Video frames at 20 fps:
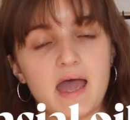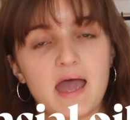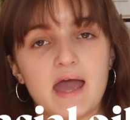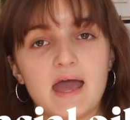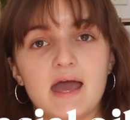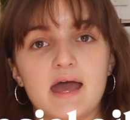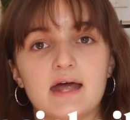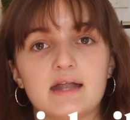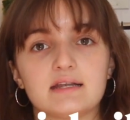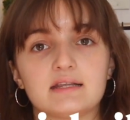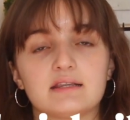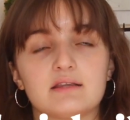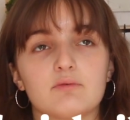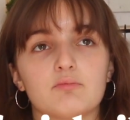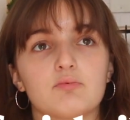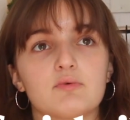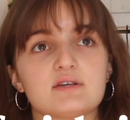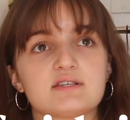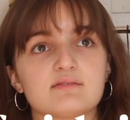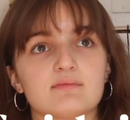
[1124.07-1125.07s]
And the
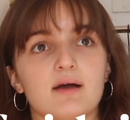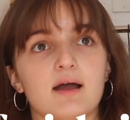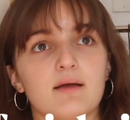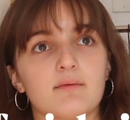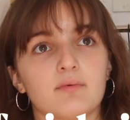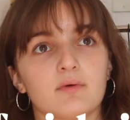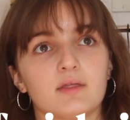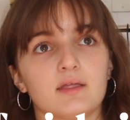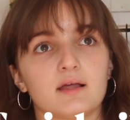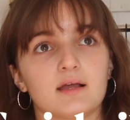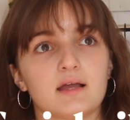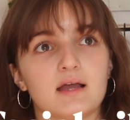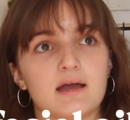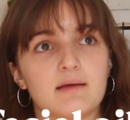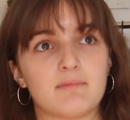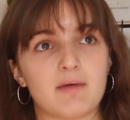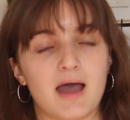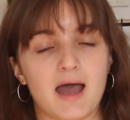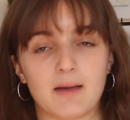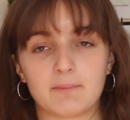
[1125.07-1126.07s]
reason why I really
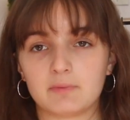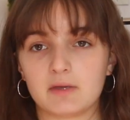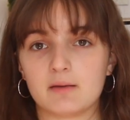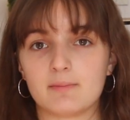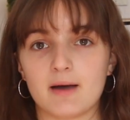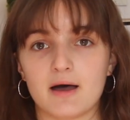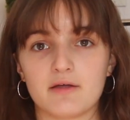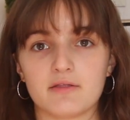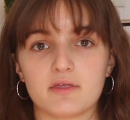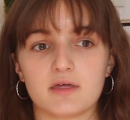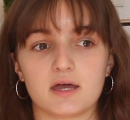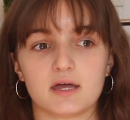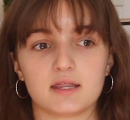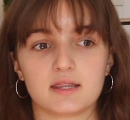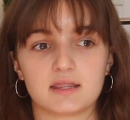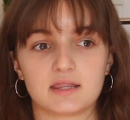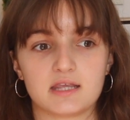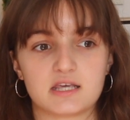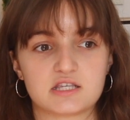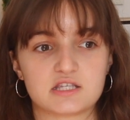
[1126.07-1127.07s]
am happy about
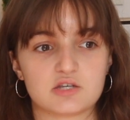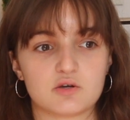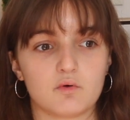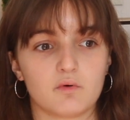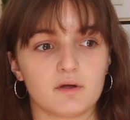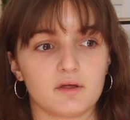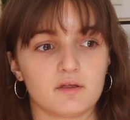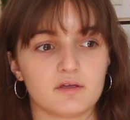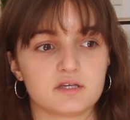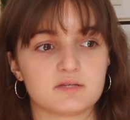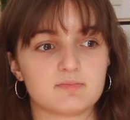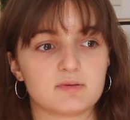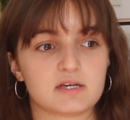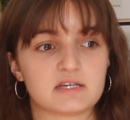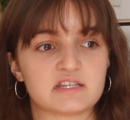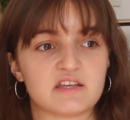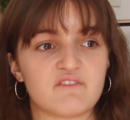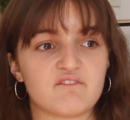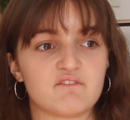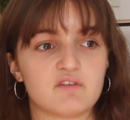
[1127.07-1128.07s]
this oil is
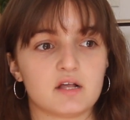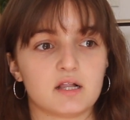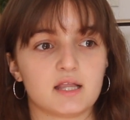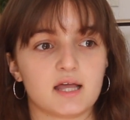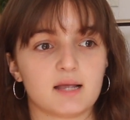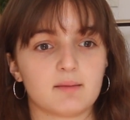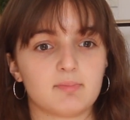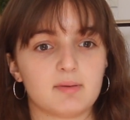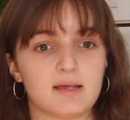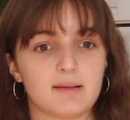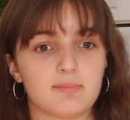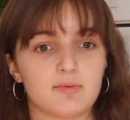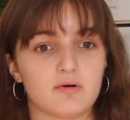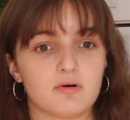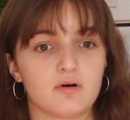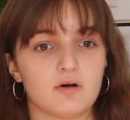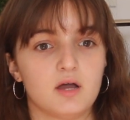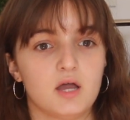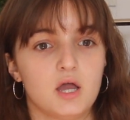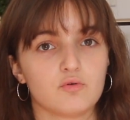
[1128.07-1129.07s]
because I feel like
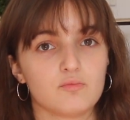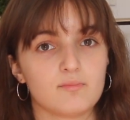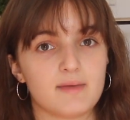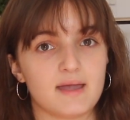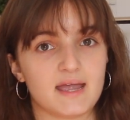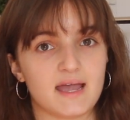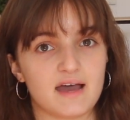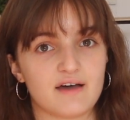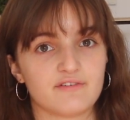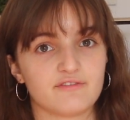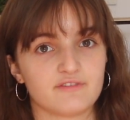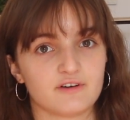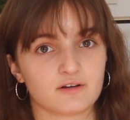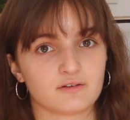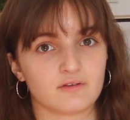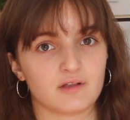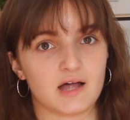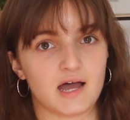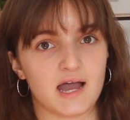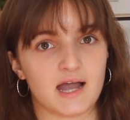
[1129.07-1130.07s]
people who may have
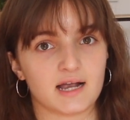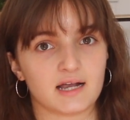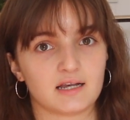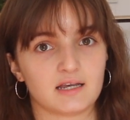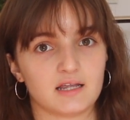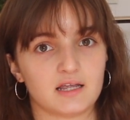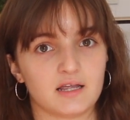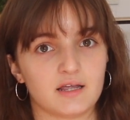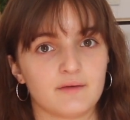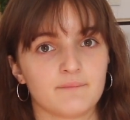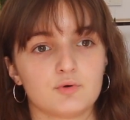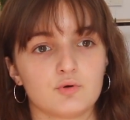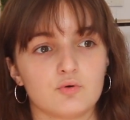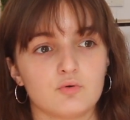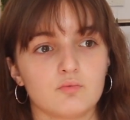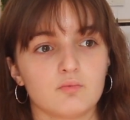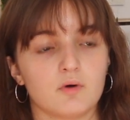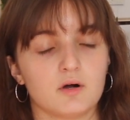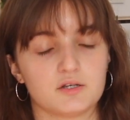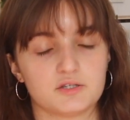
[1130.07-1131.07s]
fungal acne who
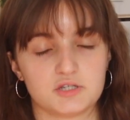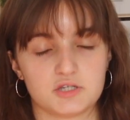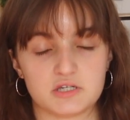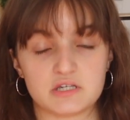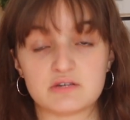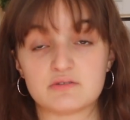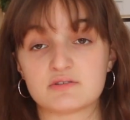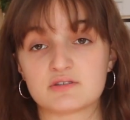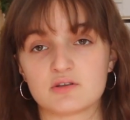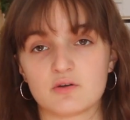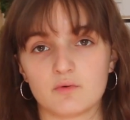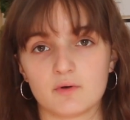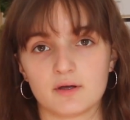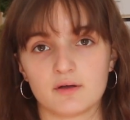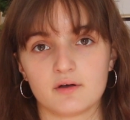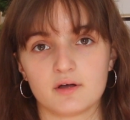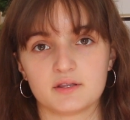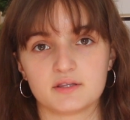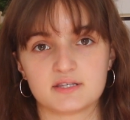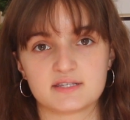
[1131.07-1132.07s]
want to use an oil
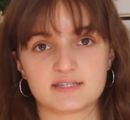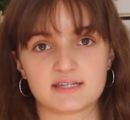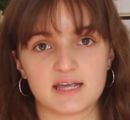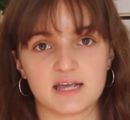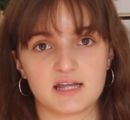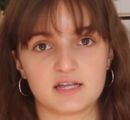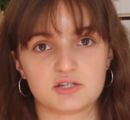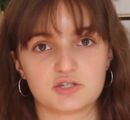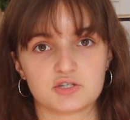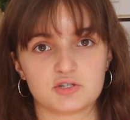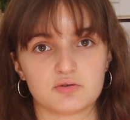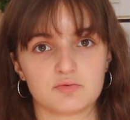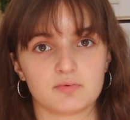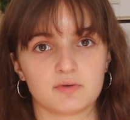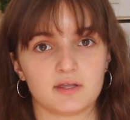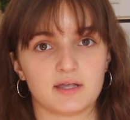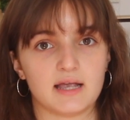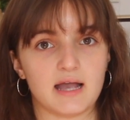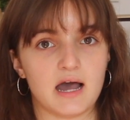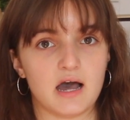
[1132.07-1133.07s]
on the skin to
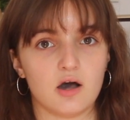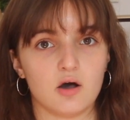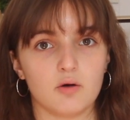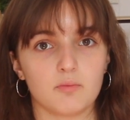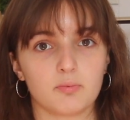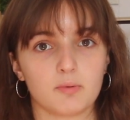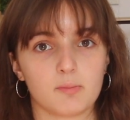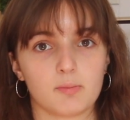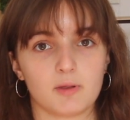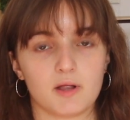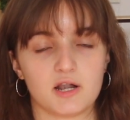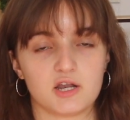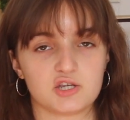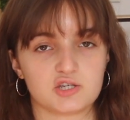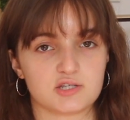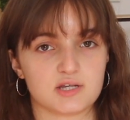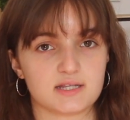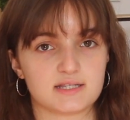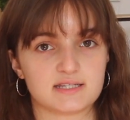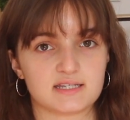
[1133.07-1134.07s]
really help
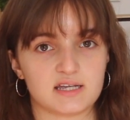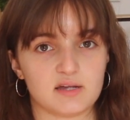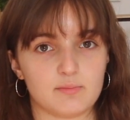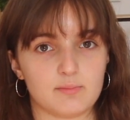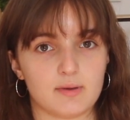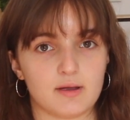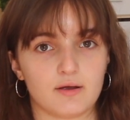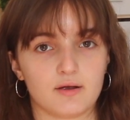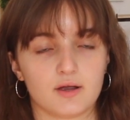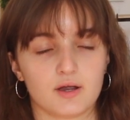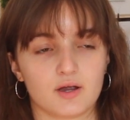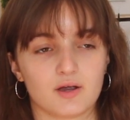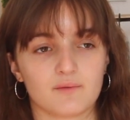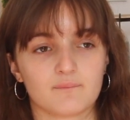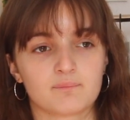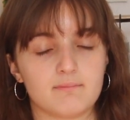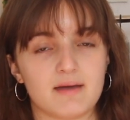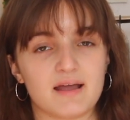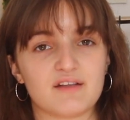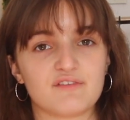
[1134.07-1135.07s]
replenish that skin
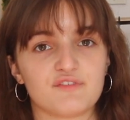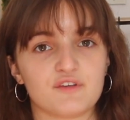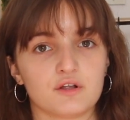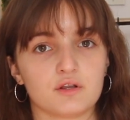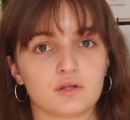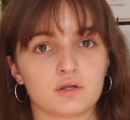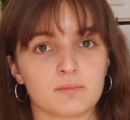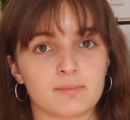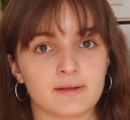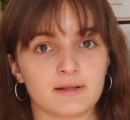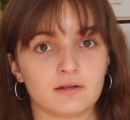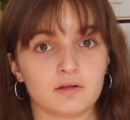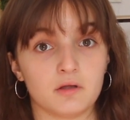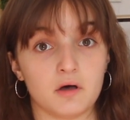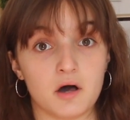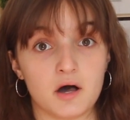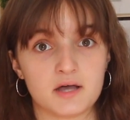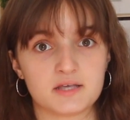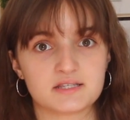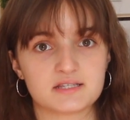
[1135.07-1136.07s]
barrier might feel a little bit
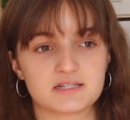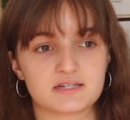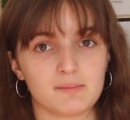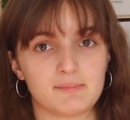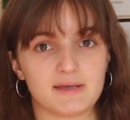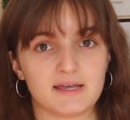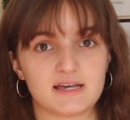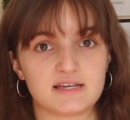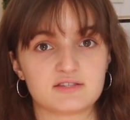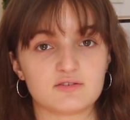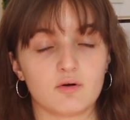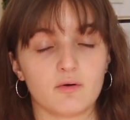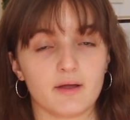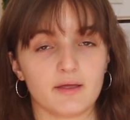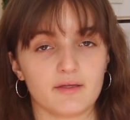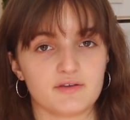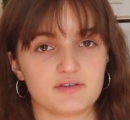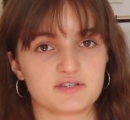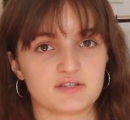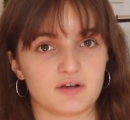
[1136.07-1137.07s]
lost because
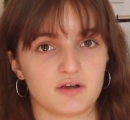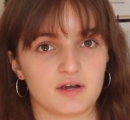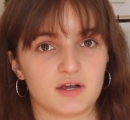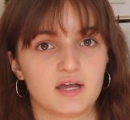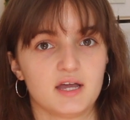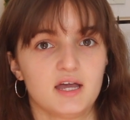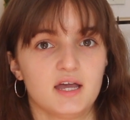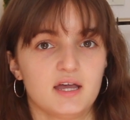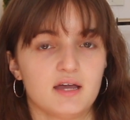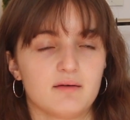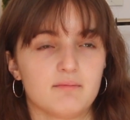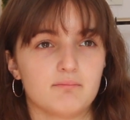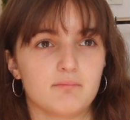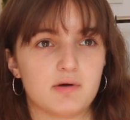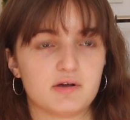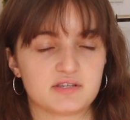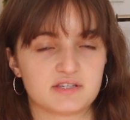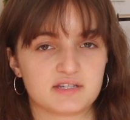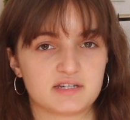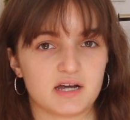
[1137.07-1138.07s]
oils are
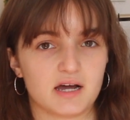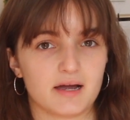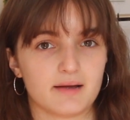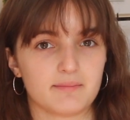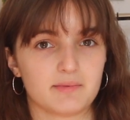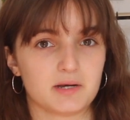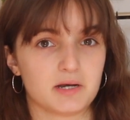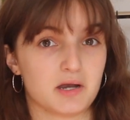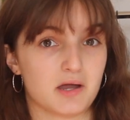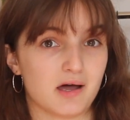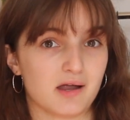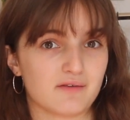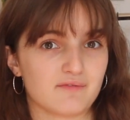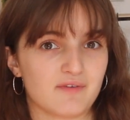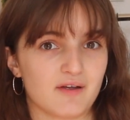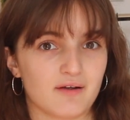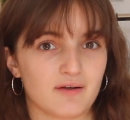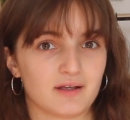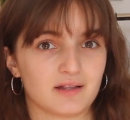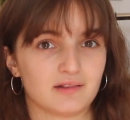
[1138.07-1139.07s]
most of the time not
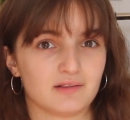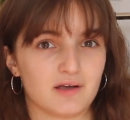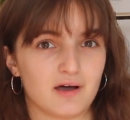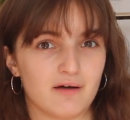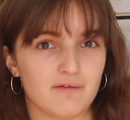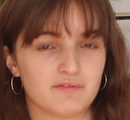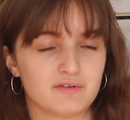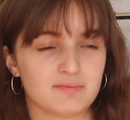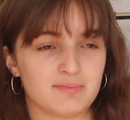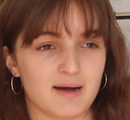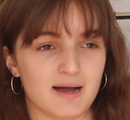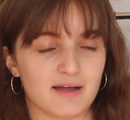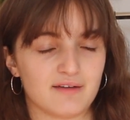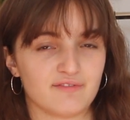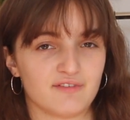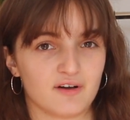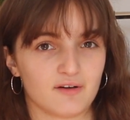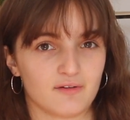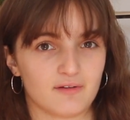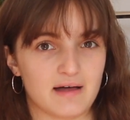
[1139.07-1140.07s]
very loved by
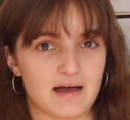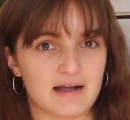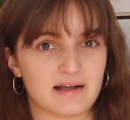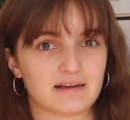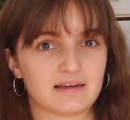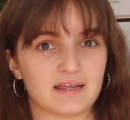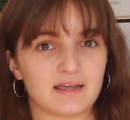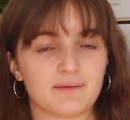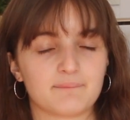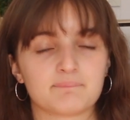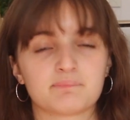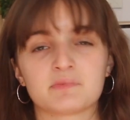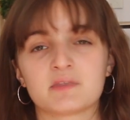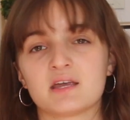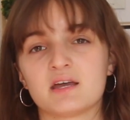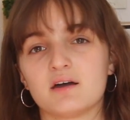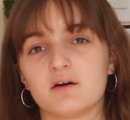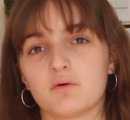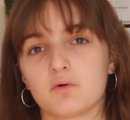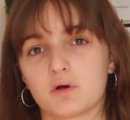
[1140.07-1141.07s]
fungal acne
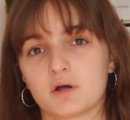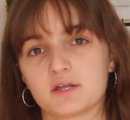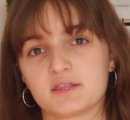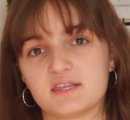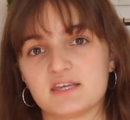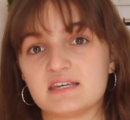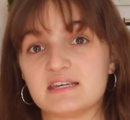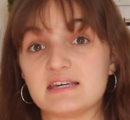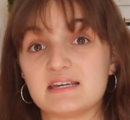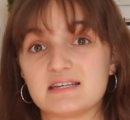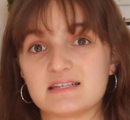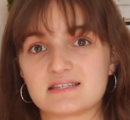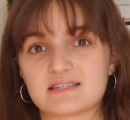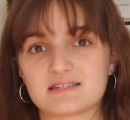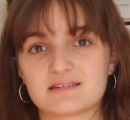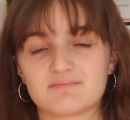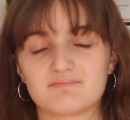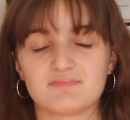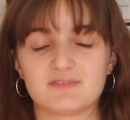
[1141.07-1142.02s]
or the yeast